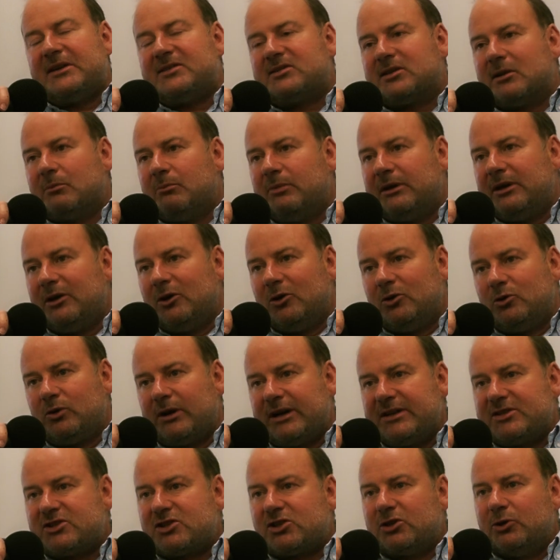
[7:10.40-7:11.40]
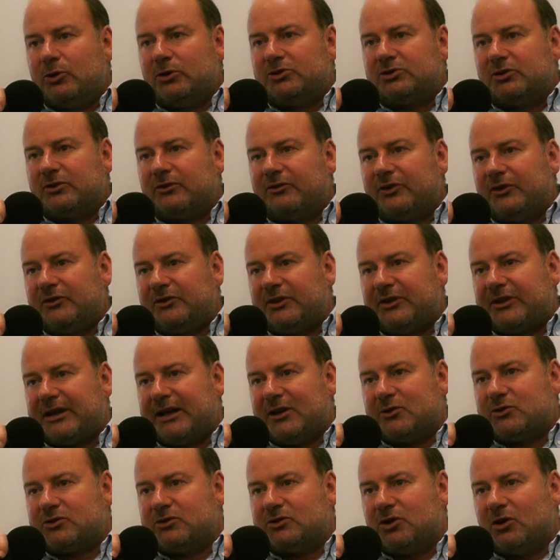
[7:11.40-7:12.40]
somebody who'd raised
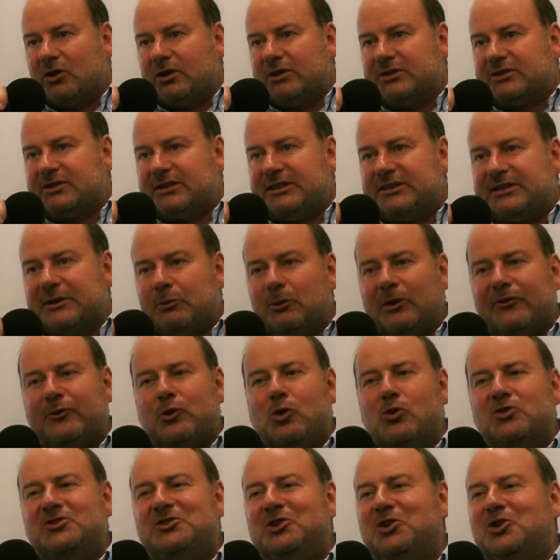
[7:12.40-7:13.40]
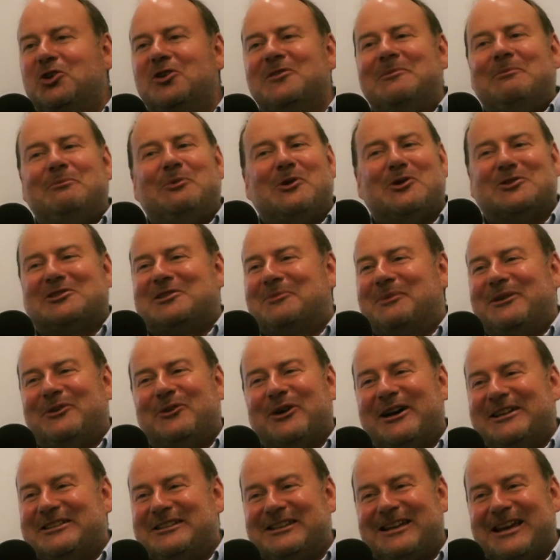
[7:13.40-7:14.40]
$250,000, and he said, well, of course you couldn't possibly
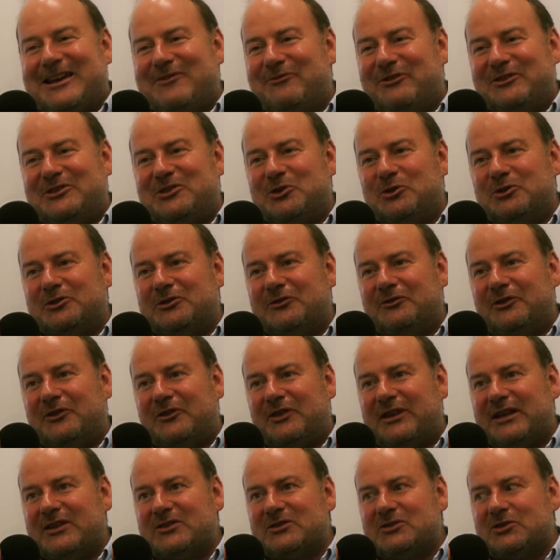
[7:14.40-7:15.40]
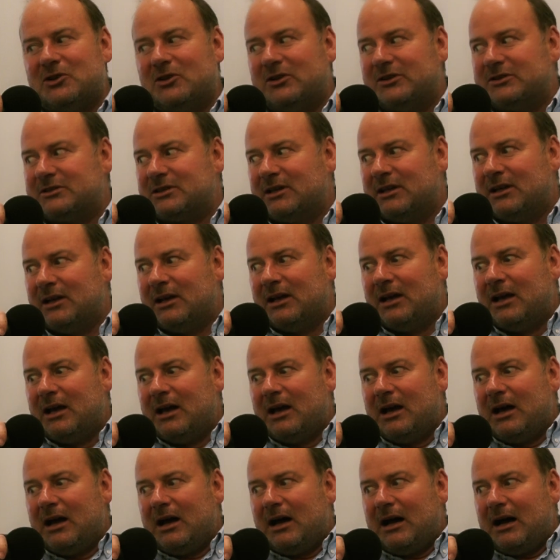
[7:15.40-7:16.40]
write a game for $250,000.
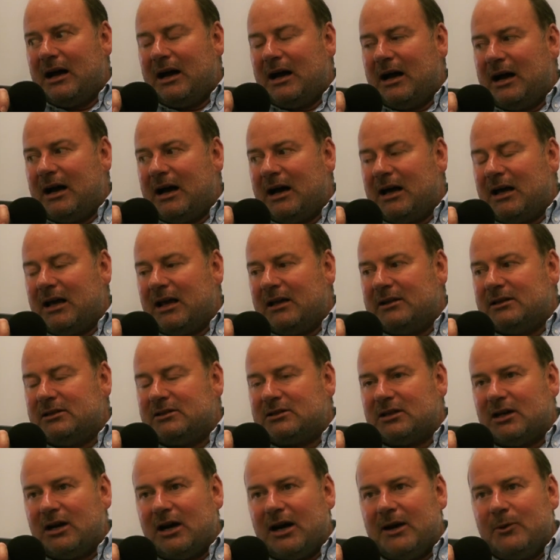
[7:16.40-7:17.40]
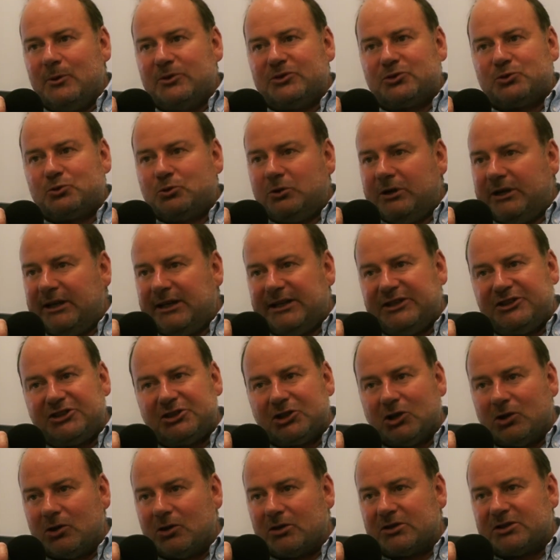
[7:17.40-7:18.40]
And I was really
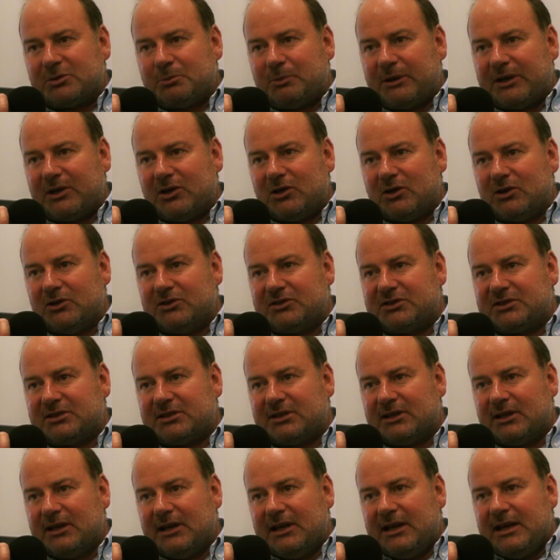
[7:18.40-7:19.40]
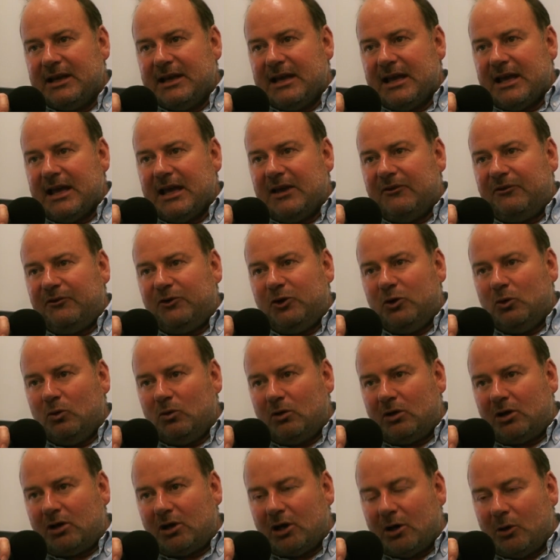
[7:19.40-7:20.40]
shocked, because if you
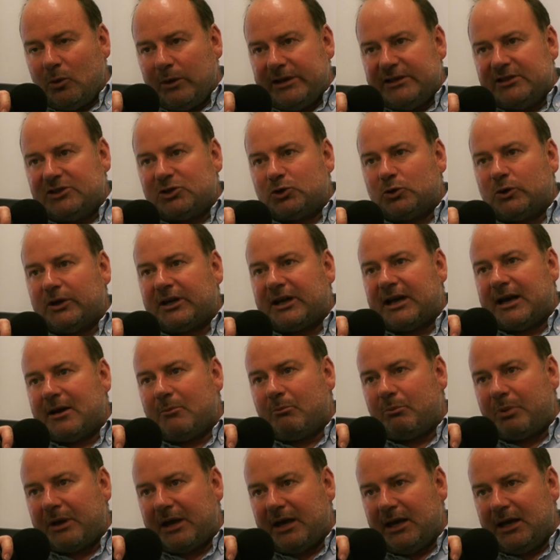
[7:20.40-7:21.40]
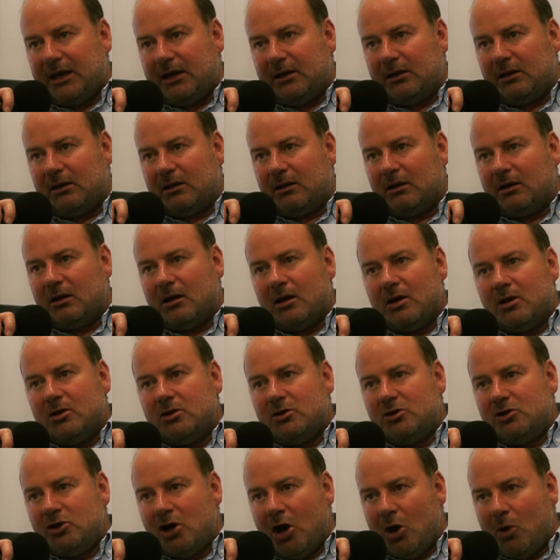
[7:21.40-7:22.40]
go into a campaign
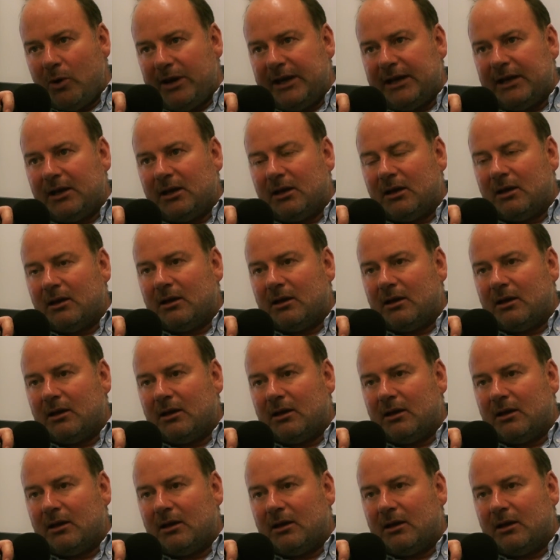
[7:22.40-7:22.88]
knowing